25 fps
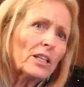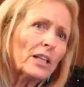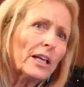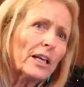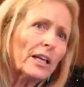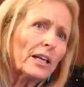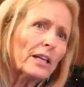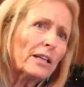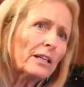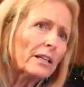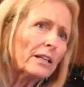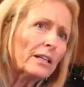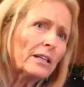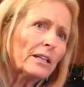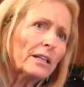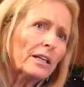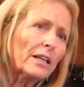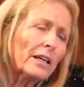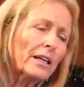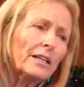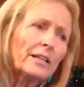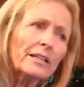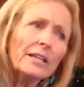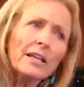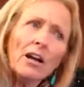
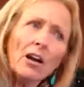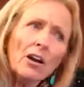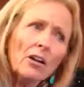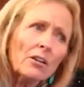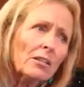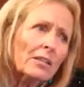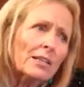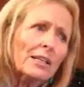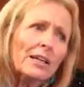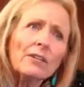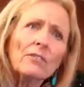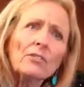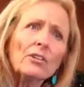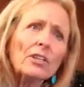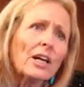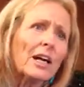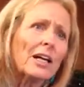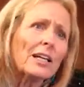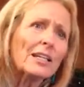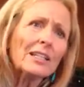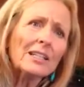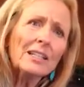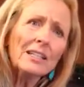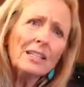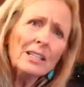And they hardly ever
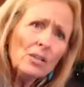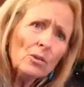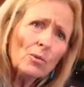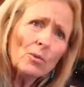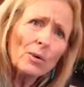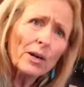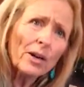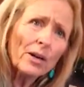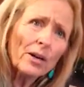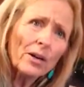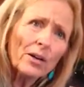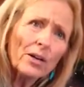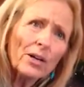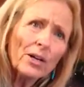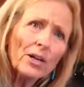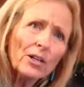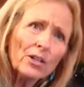got anywhere.